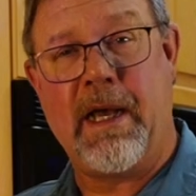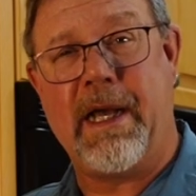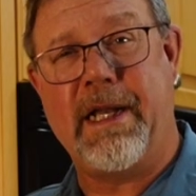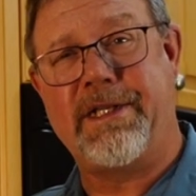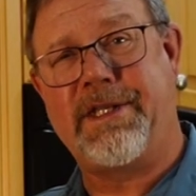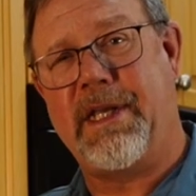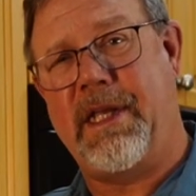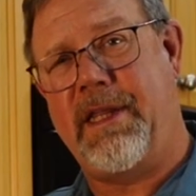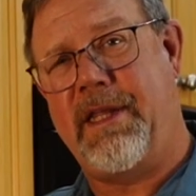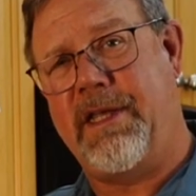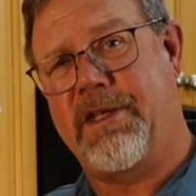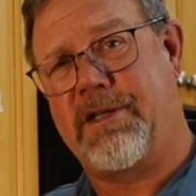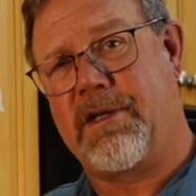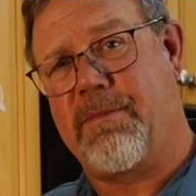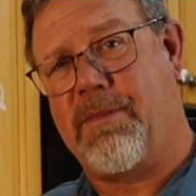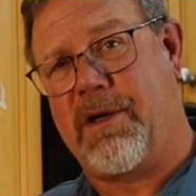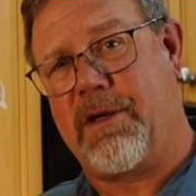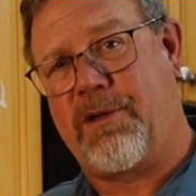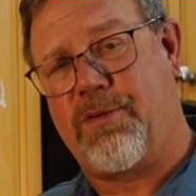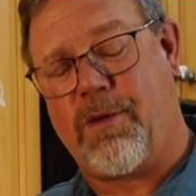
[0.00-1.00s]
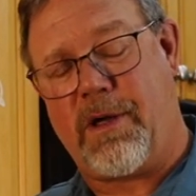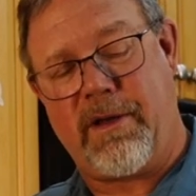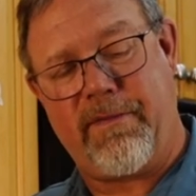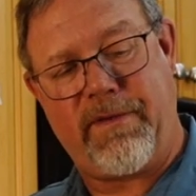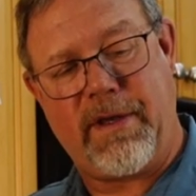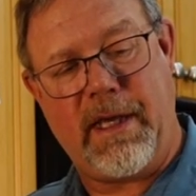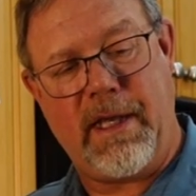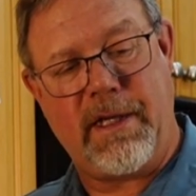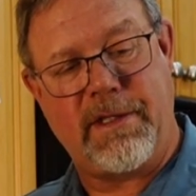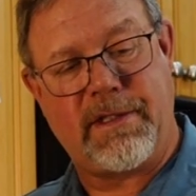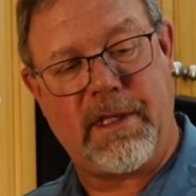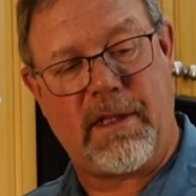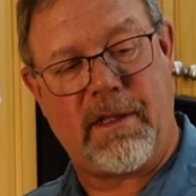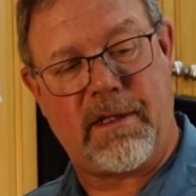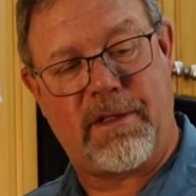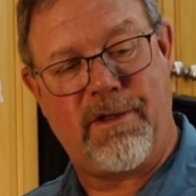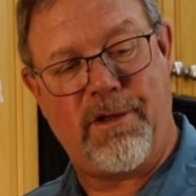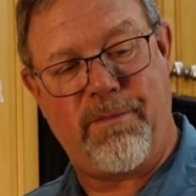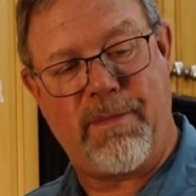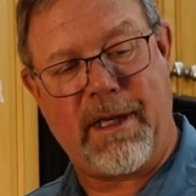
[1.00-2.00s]
I'd say these are about 12 gauge. They
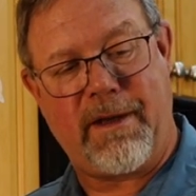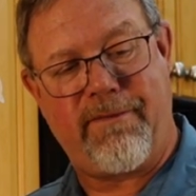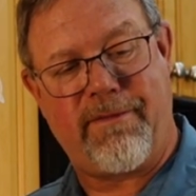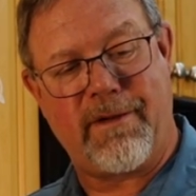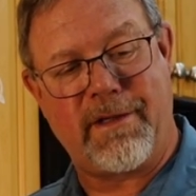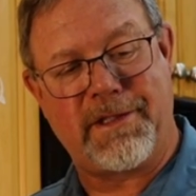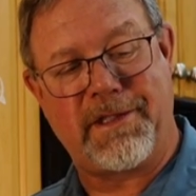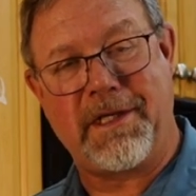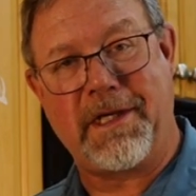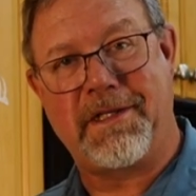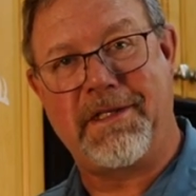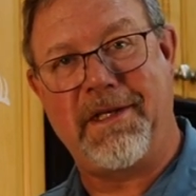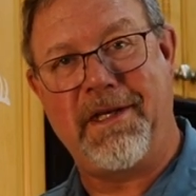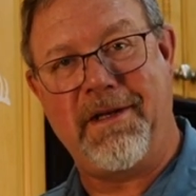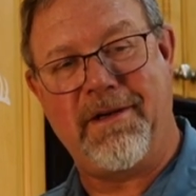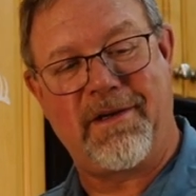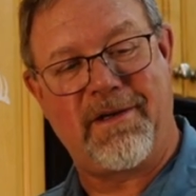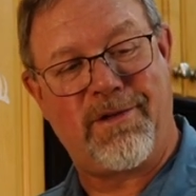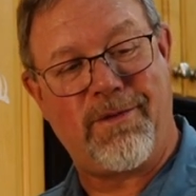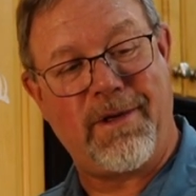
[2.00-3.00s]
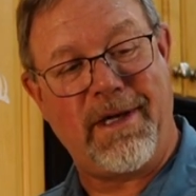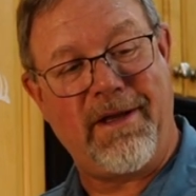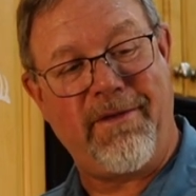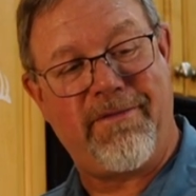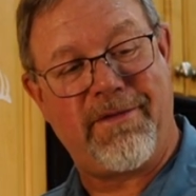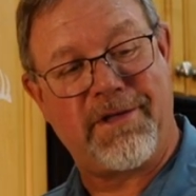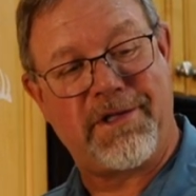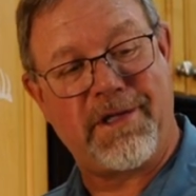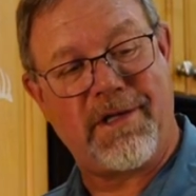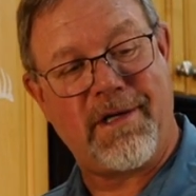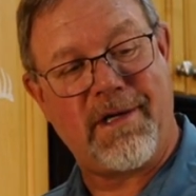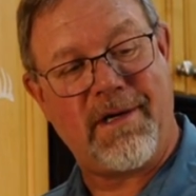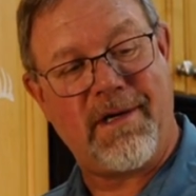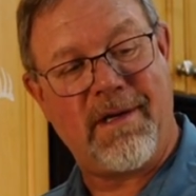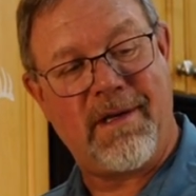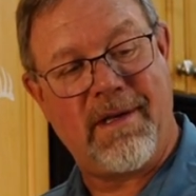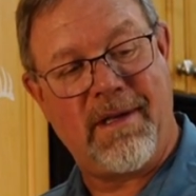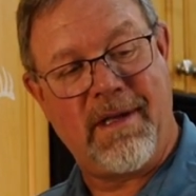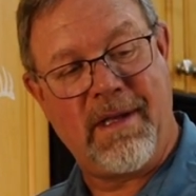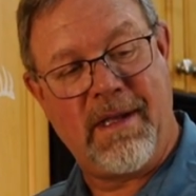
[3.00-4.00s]
look too big for a 16 or 20 for sure.